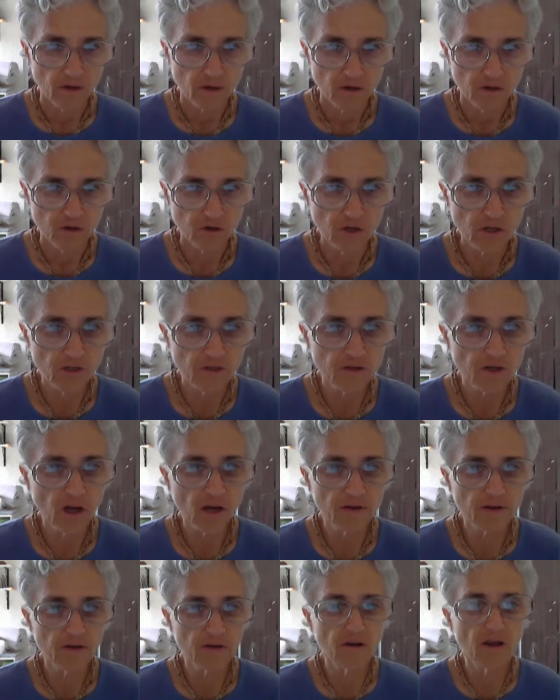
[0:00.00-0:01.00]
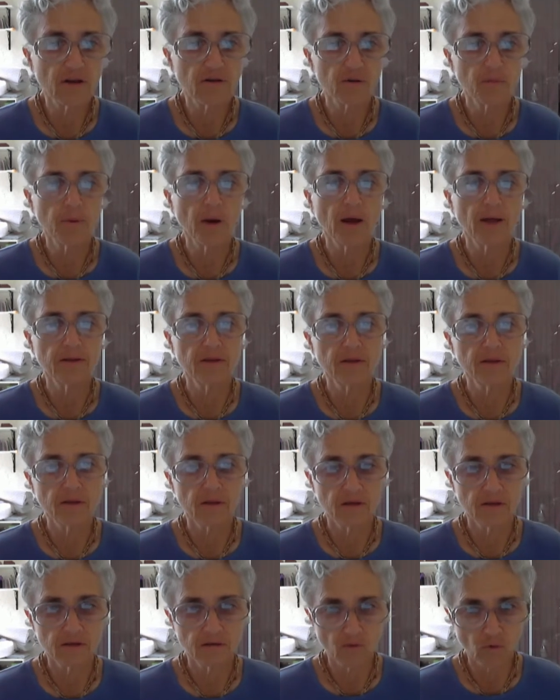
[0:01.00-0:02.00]
Srila Jagadananda Pandit
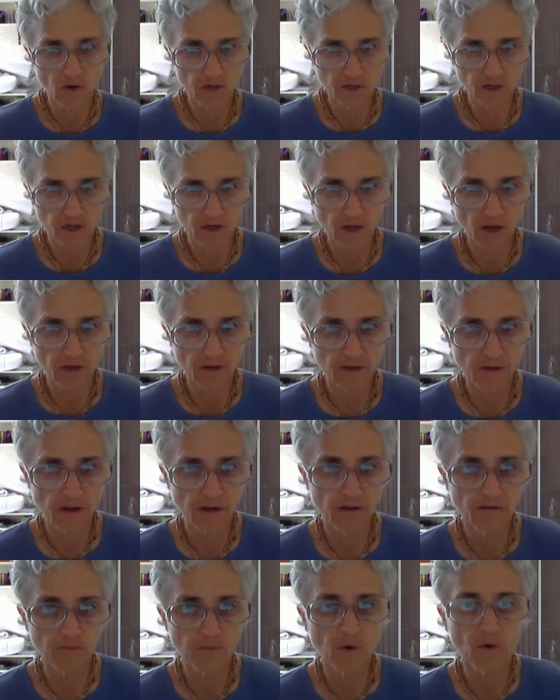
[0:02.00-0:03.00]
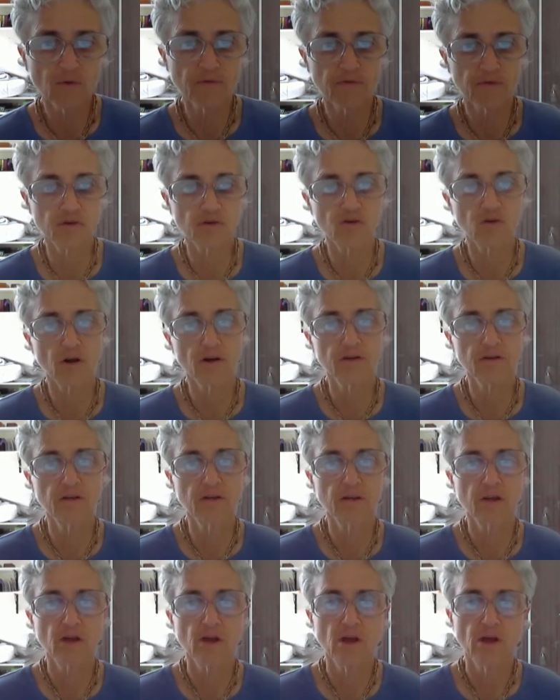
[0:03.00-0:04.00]
and Lord Chaitanya have both
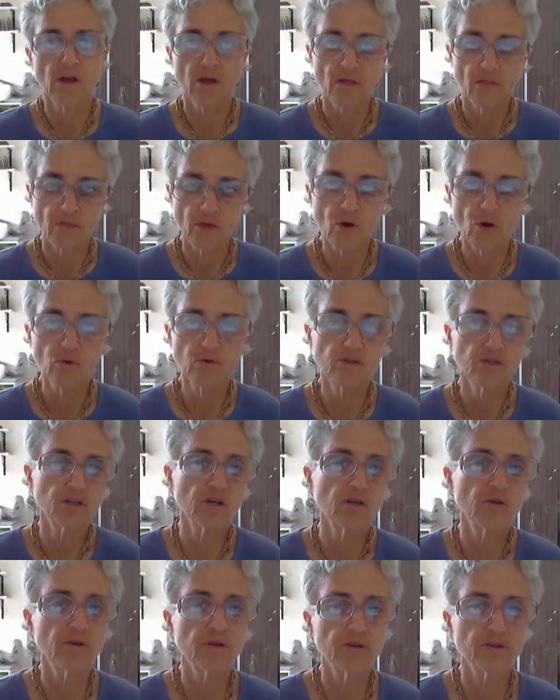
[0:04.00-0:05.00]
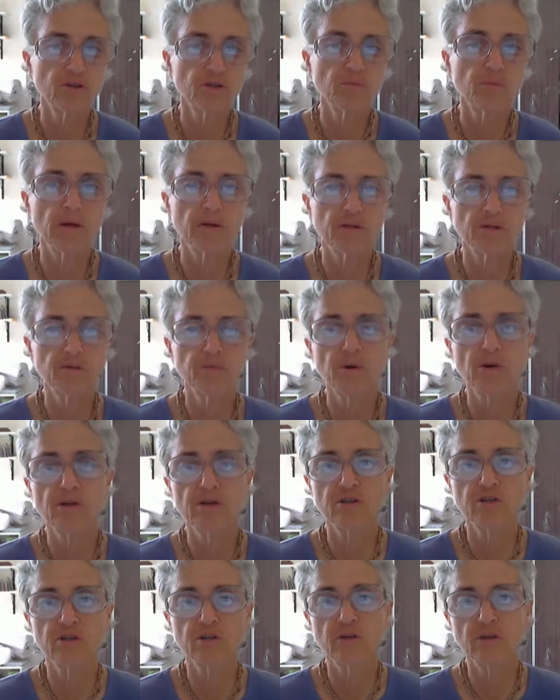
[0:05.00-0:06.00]
instructed those serious about
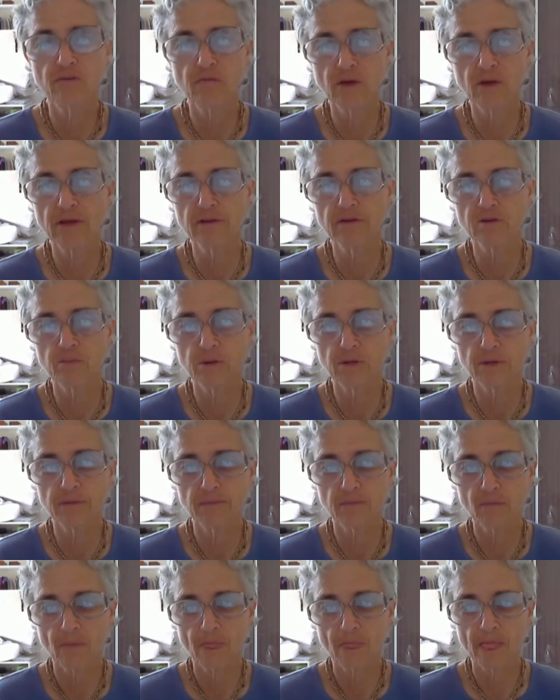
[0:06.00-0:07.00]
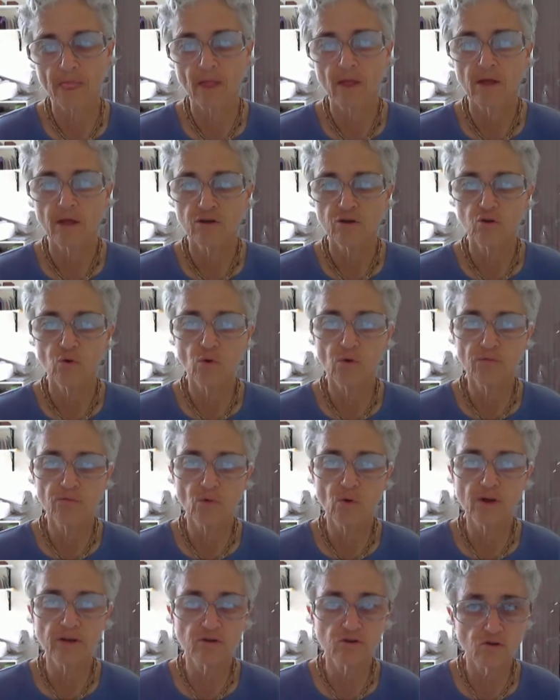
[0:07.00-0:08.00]
spiritual advancement to
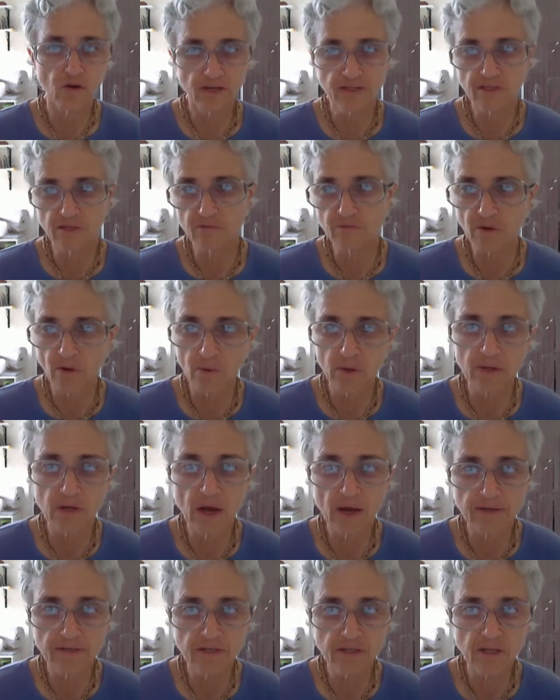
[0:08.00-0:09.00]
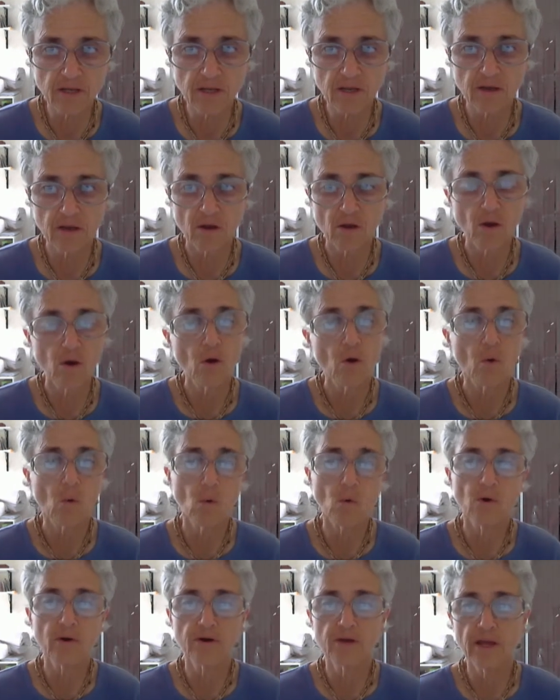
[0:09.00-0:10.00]
avoid dressing very nicely
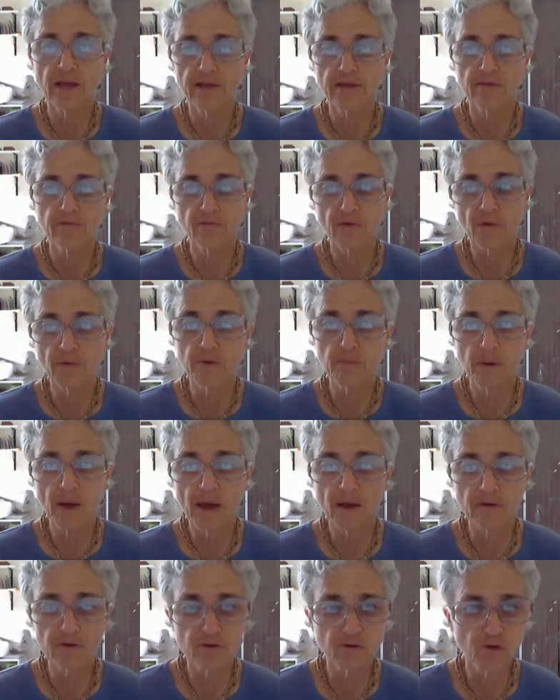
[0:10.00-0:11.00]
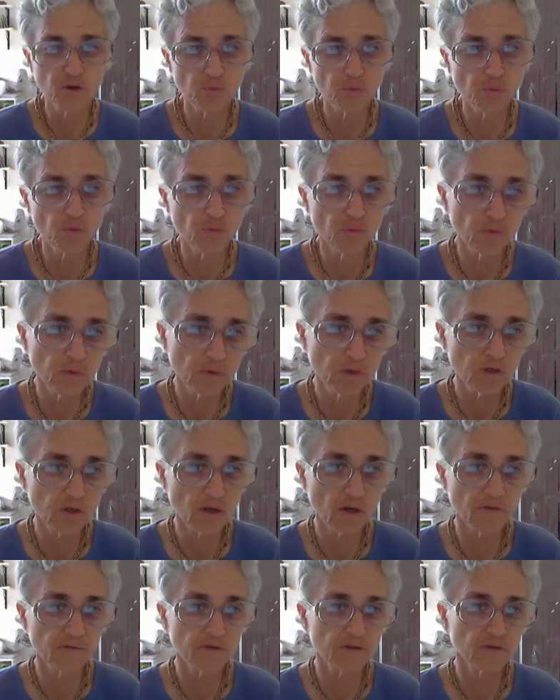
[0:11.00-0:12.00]
or taking very palatable
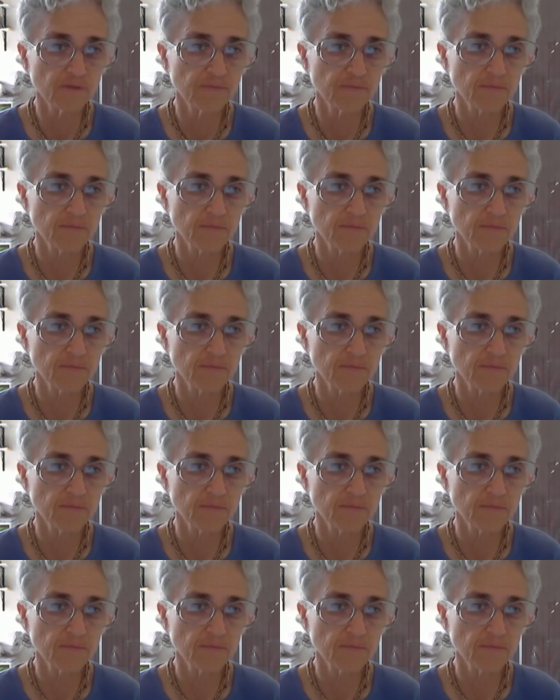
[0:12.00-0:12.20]
foodstuffs.